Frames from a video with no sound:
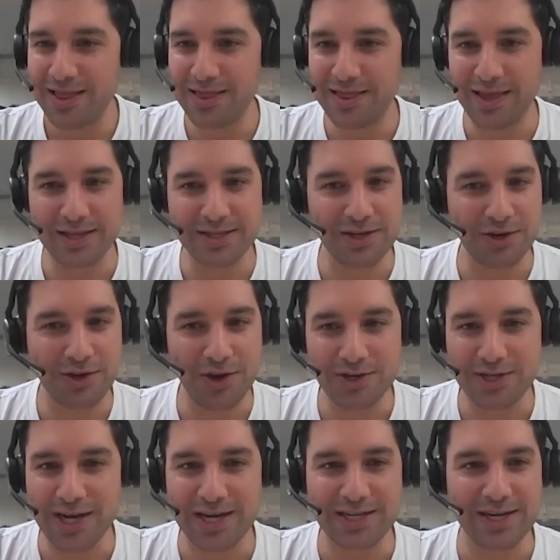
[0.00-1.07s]
there's
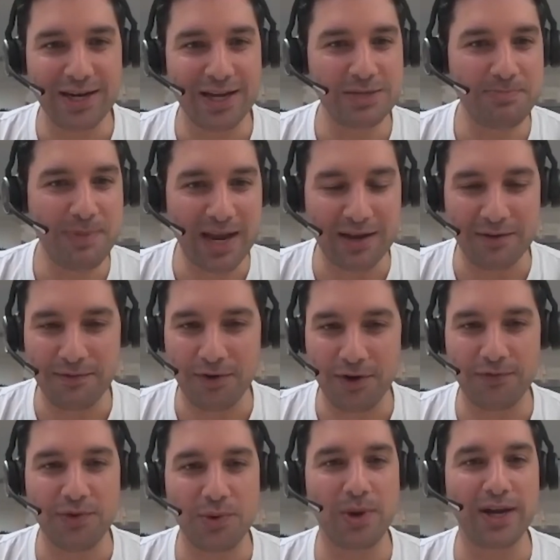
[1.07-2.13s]
negotiation, it's back and
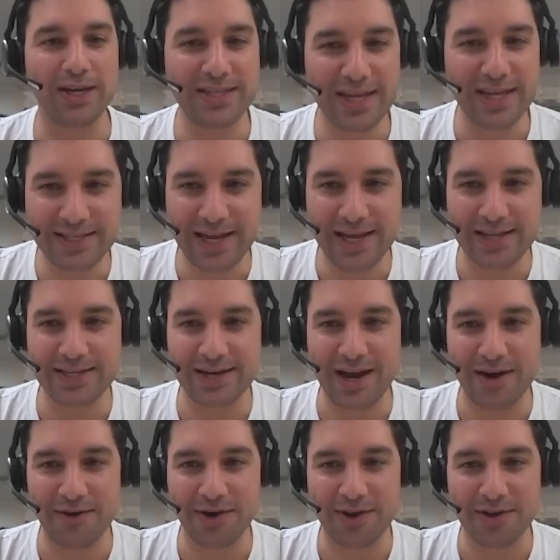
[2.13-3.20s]
forth, you want to test out
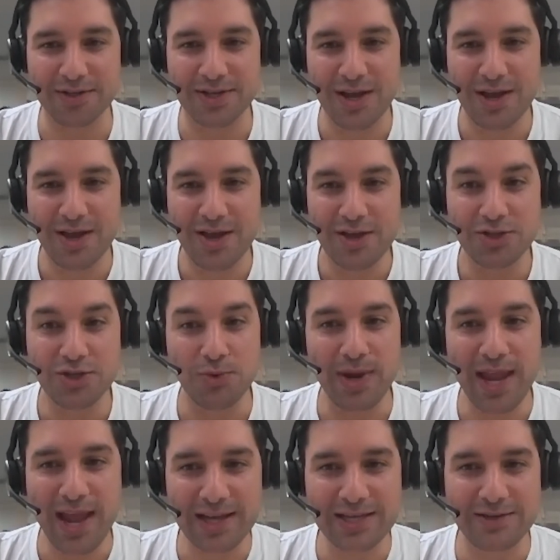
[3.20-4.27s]
scenarios. So we
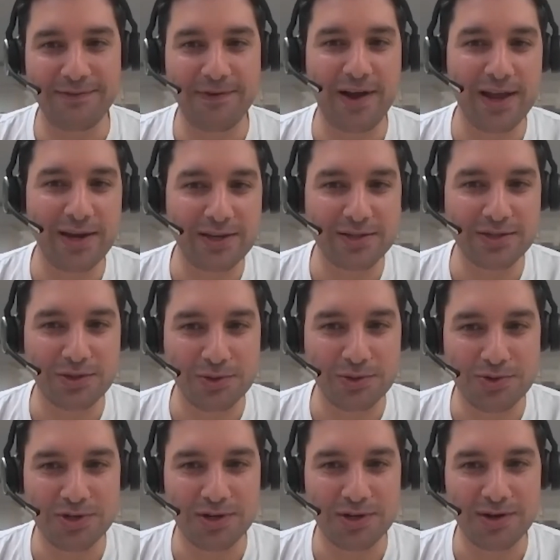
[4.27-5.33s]
had to find a
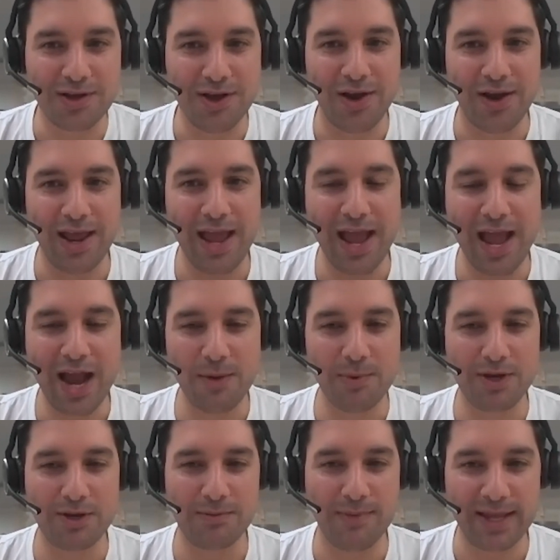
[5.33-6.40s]
solution on how we
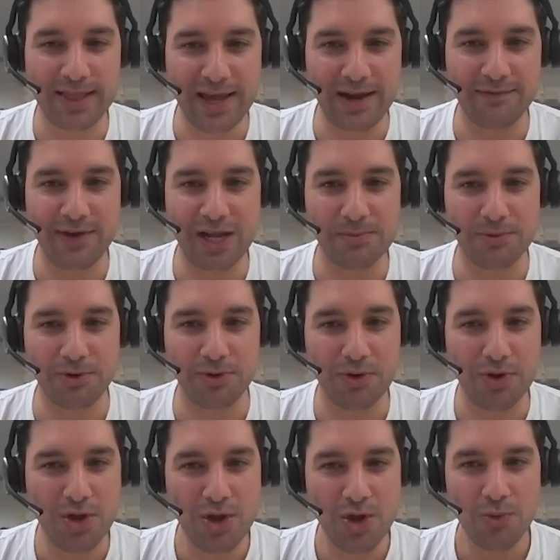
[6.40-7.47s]
could make that available,
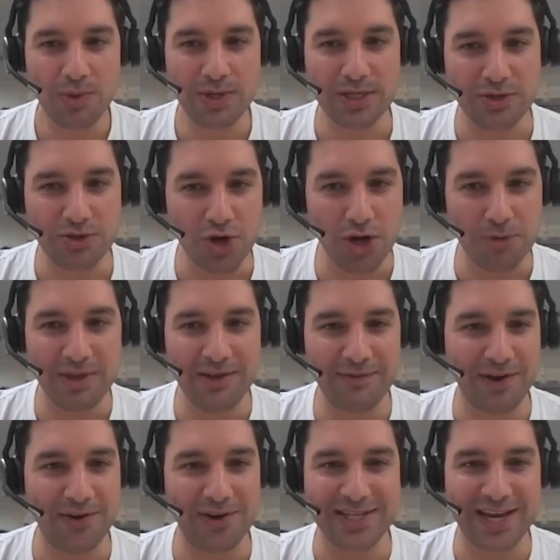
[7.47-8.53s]
which is normally
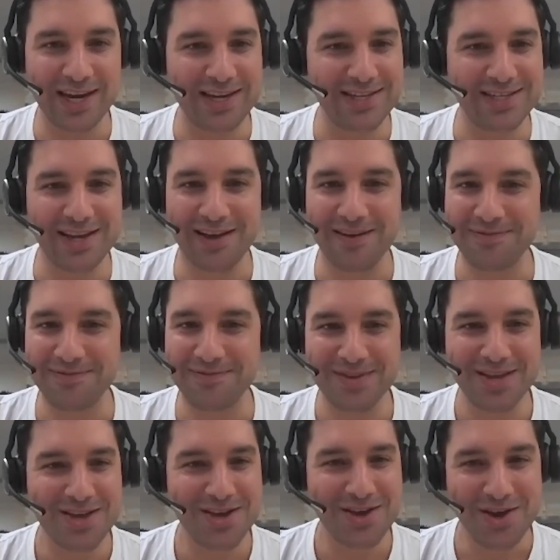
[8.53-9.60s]
very techie stuff
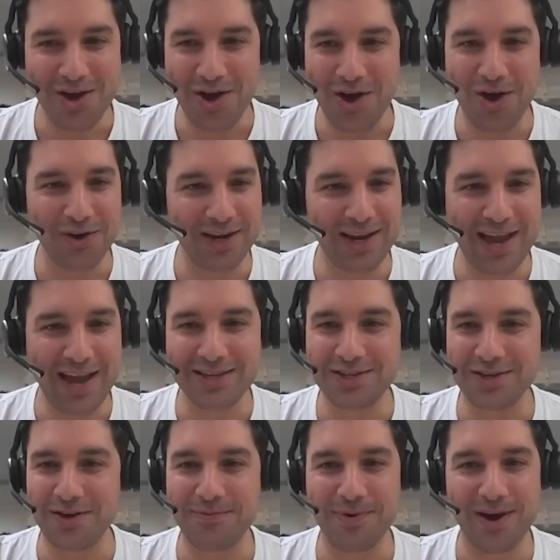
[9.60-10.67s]
on a CAD
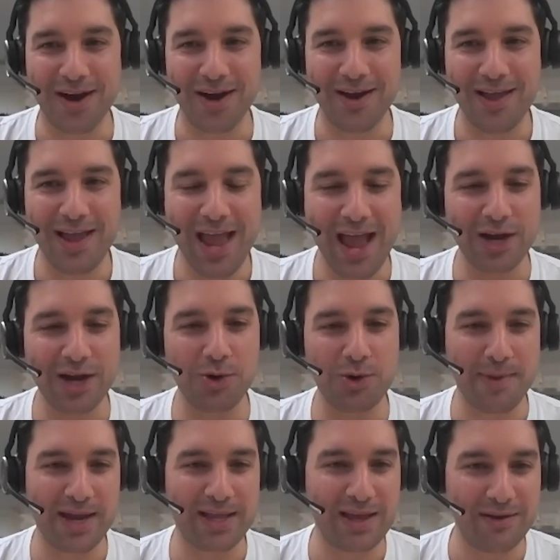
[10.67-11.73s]
software. How could we
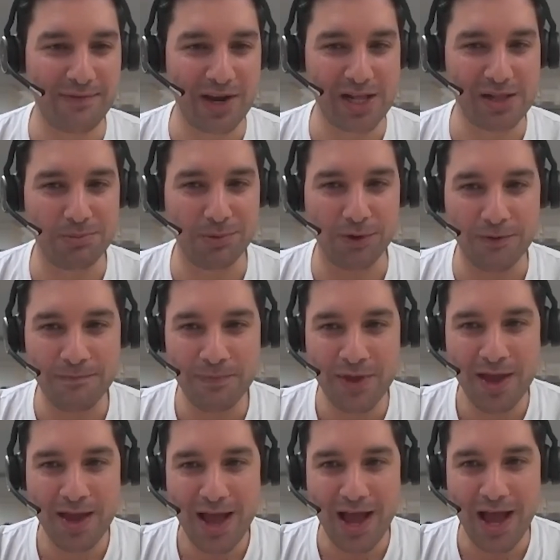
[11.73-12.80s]
make that available?
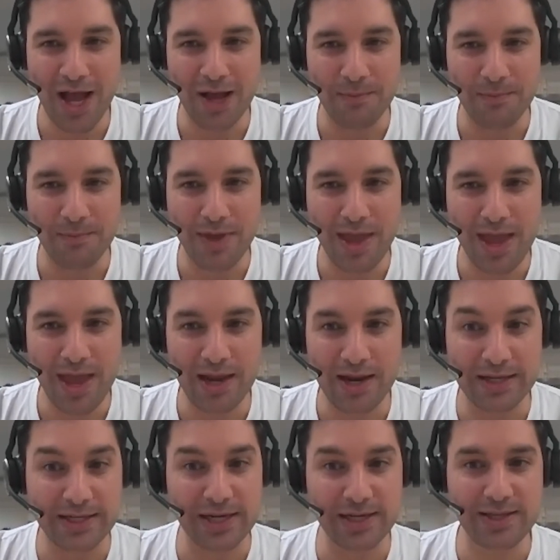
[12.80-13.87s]
And
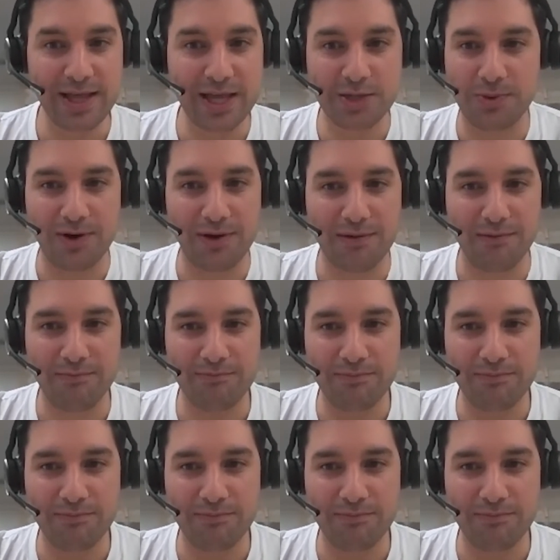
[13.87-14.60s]
essentially that's where,